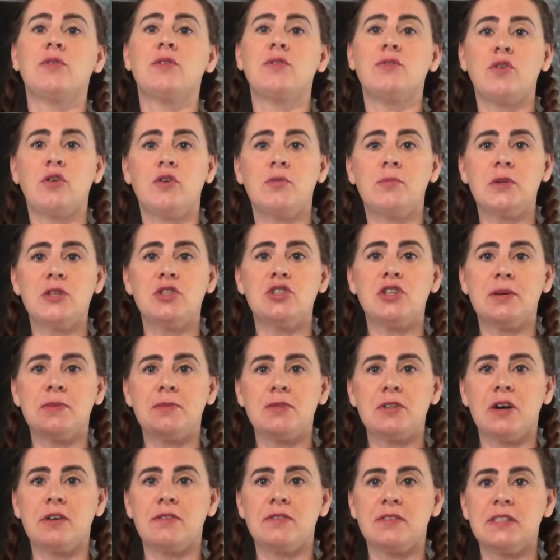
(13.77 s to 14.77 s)
They've all been
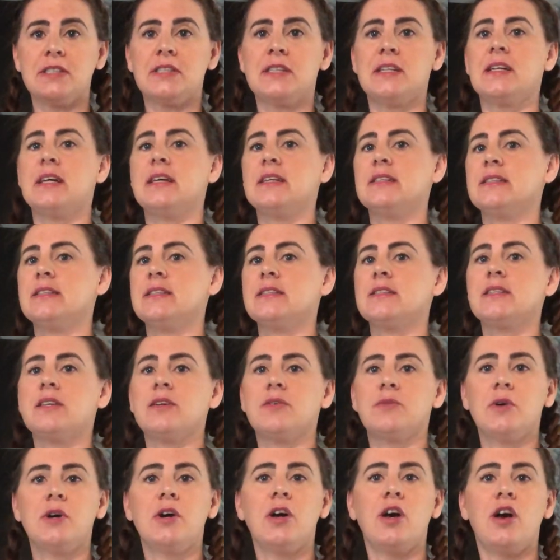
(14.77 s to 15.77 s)
shipped off to the nan's, so
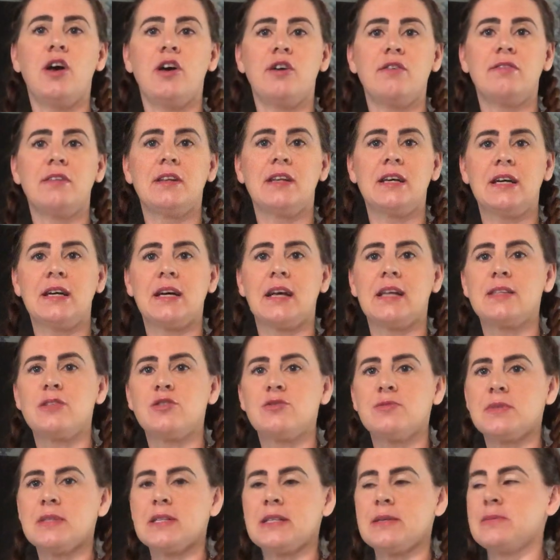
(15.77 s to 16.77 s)
hopefully I'll get
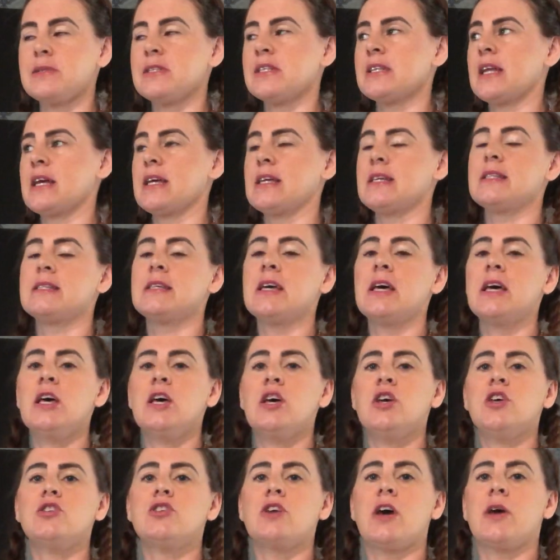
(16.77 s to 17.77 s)
some sleep tonight.
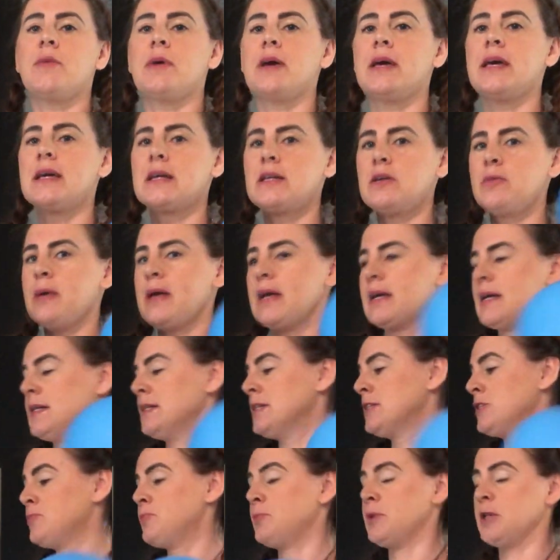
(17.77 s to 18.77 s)
So Iggle
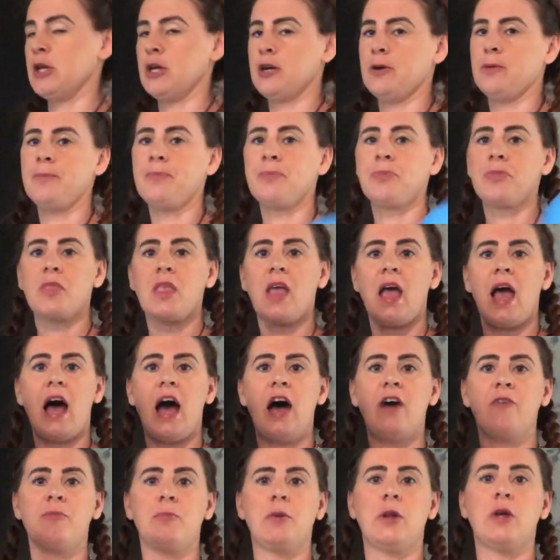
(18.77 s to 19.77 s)
Piggle is blue.
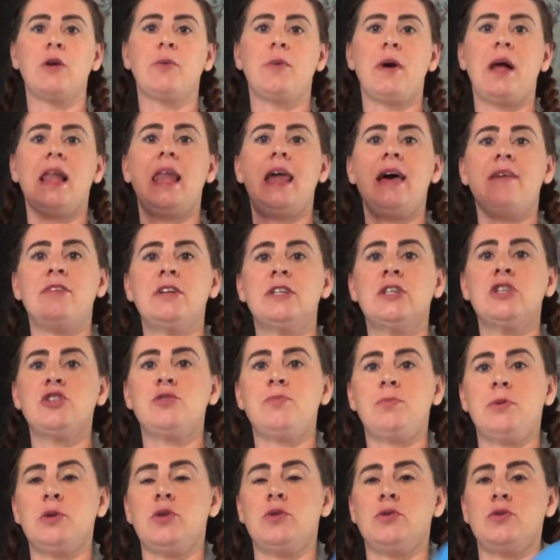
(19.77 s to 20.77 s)
I blew
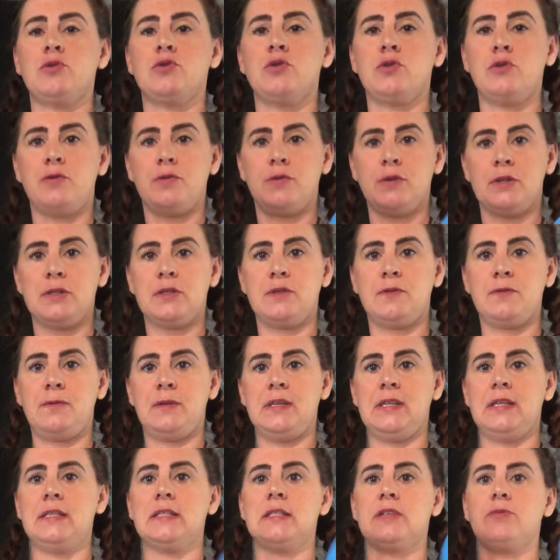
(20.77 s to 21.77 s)
11-inch balloons off for his
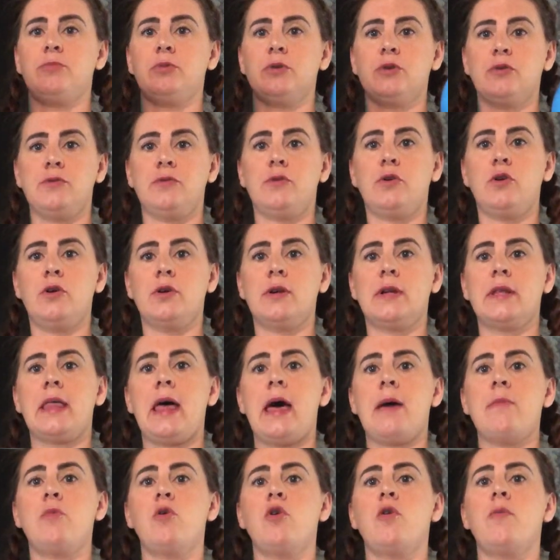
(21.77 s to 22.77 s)
feet. I blew 4 of
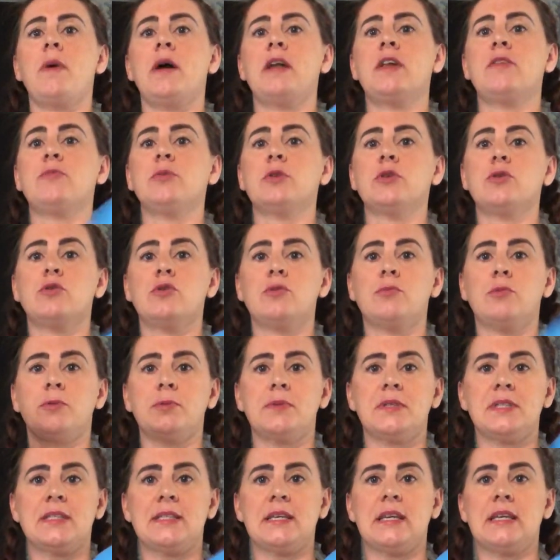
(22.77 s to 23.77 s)
them up and I blew them up
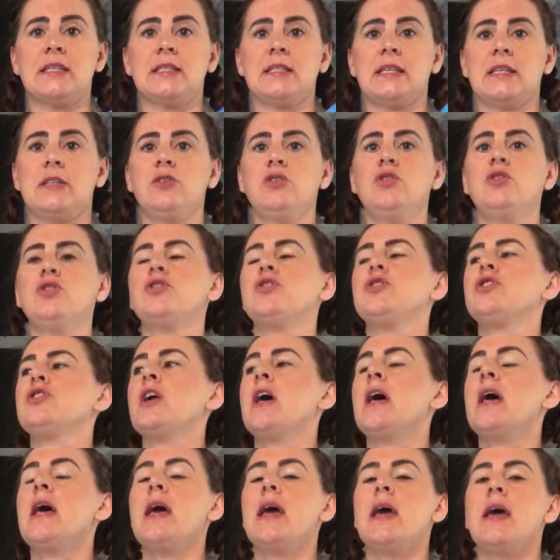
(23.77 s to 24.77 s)
to 6-inch.
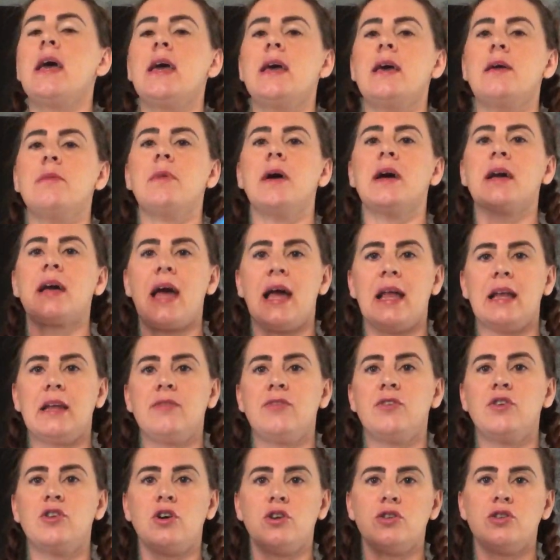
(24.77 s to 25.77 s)
Again,
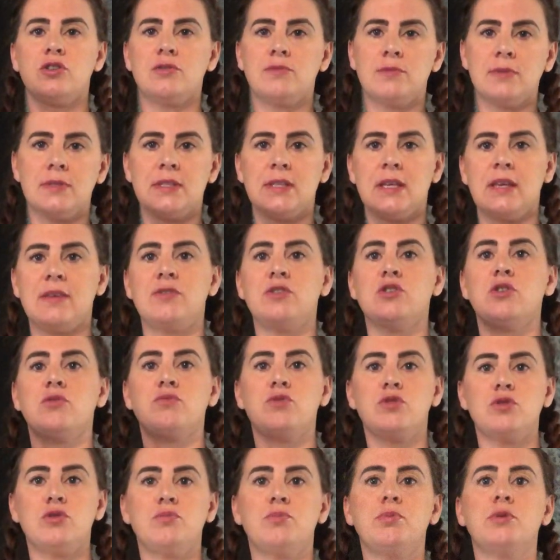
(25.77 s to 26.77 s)
if you
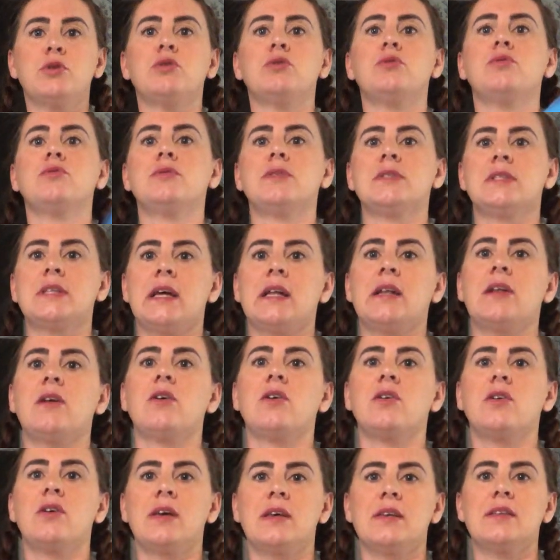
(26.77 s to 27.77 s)
don't do balloons, then
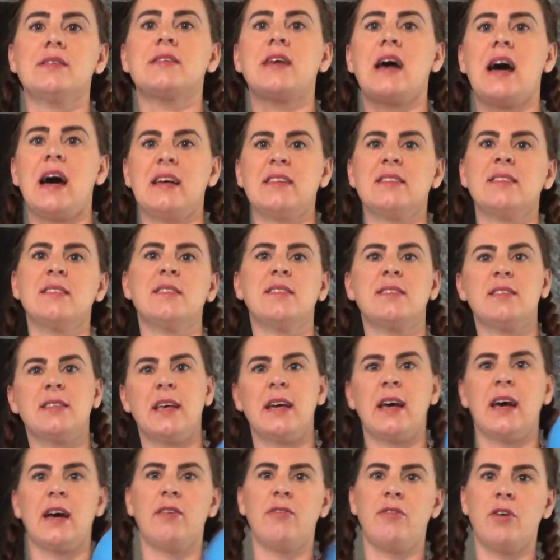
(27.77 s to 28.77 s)
sizing's
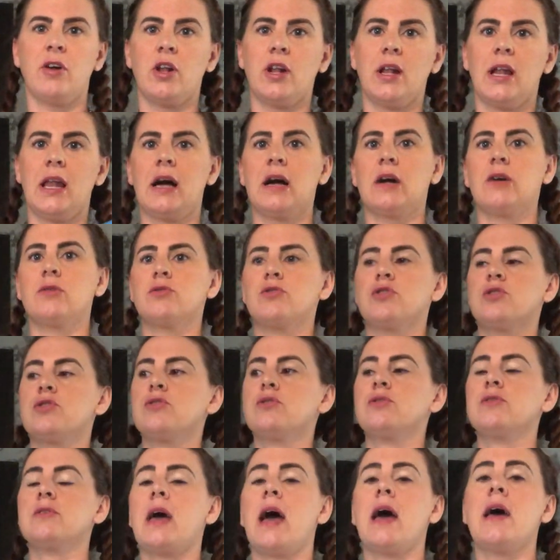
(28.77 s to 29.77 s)
like a foreign language
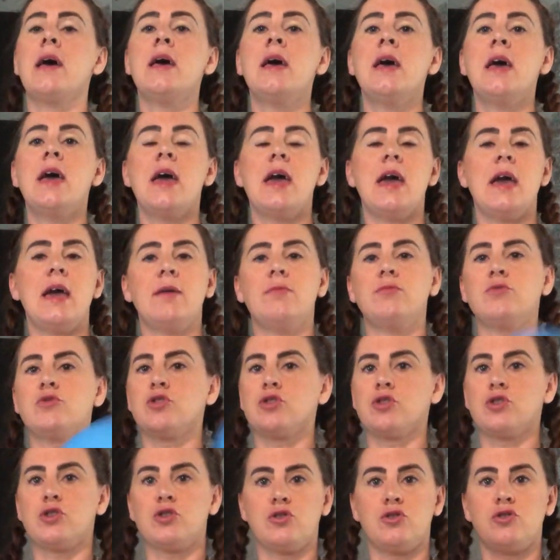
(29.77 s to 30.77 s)
to you.
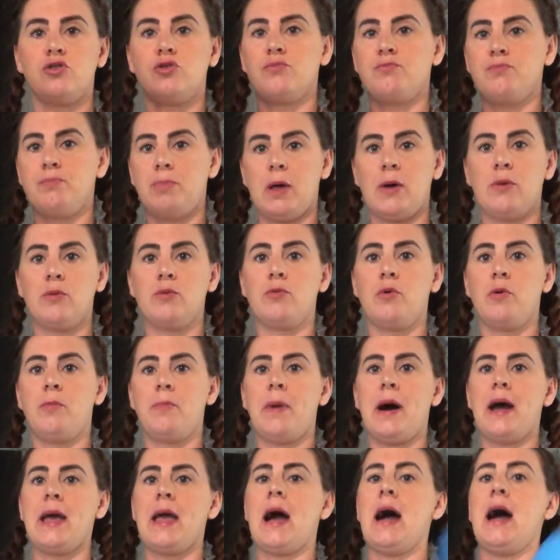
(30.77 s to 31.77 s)
Just blow them up
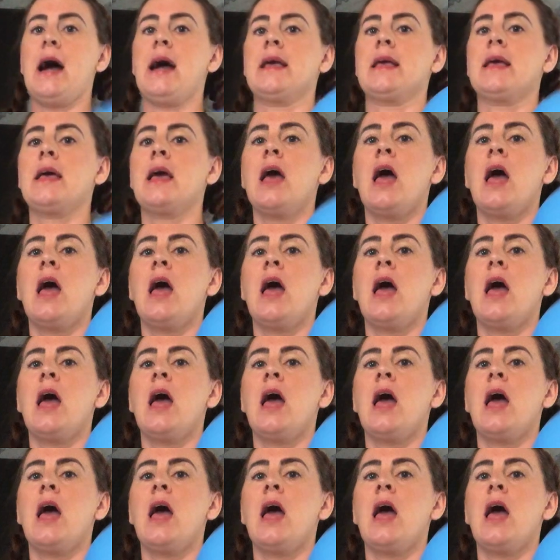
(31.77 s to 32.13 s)
by eye.